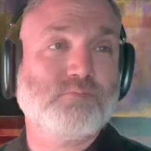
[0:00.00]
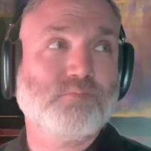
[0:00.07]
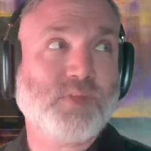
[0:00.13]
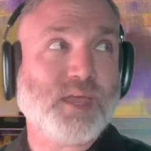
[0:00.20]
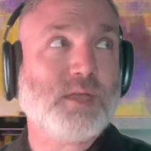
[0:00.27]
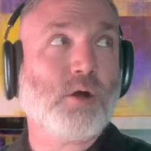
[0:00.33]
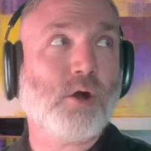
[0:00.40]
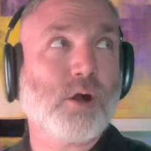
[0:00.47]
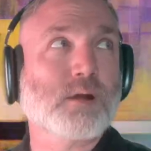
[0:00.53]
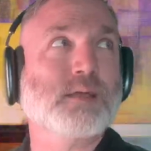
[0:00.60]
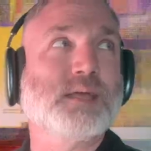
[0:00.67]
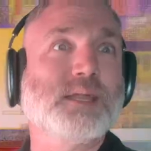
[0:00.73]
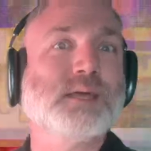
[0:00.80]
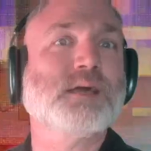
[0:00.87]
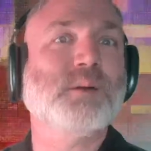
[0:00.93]
They are
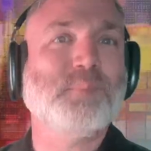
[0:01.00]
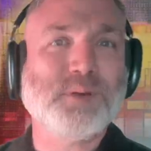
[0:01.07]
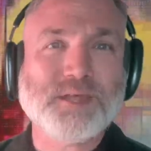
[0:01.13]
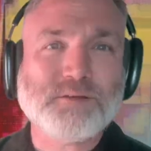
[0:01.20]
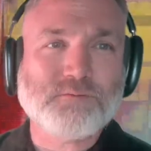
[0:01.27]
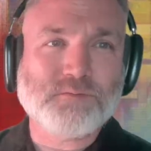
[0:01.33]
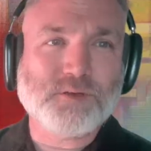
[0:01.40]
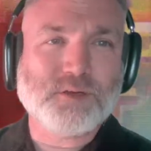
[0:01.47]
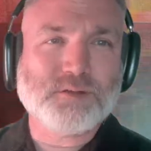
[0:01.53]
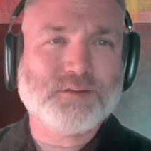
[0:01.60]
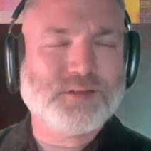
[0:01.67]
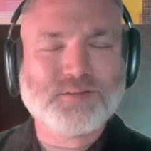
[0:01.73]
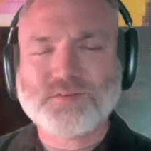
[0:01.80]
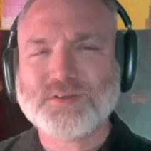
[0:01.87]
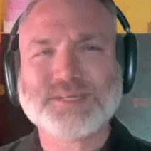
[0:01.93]
getting a benefit.
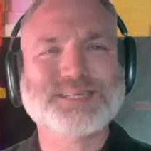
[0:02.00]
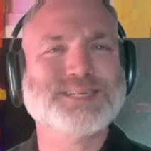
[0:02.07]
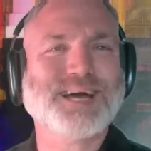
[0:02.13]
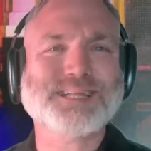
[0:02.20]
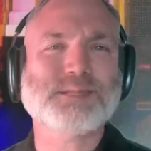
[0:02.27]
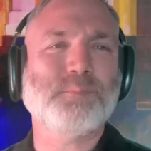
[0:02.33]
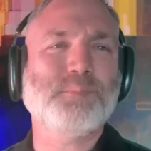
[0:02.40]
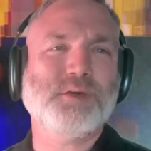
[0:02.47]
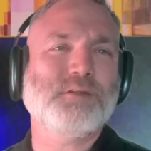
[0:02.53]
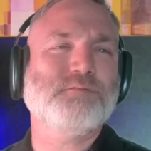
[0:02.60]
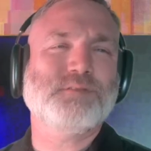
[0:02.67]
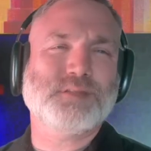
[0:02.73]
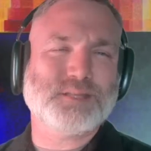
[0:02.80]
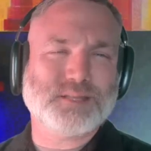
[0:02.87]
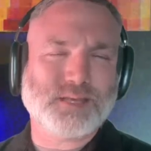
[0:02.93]
It's just not the
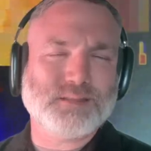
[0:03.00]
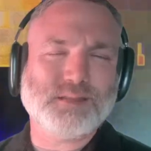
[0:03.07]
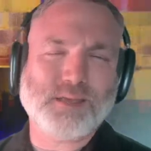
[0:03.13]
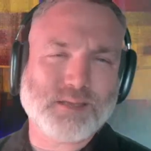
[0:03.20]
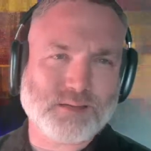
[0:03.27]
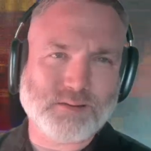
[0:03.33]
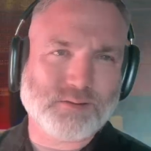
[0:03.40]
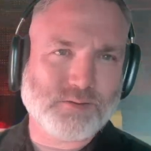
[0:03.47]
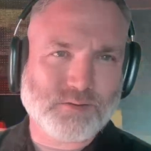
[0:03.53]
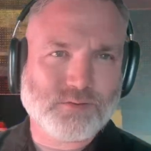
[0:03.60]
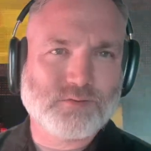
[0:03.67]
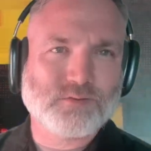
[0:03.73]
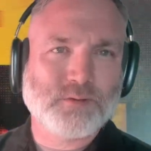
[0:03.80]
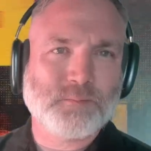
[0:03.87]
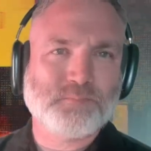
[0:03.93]
benefit that they think it
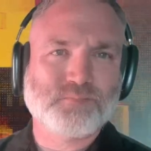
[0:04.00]
is.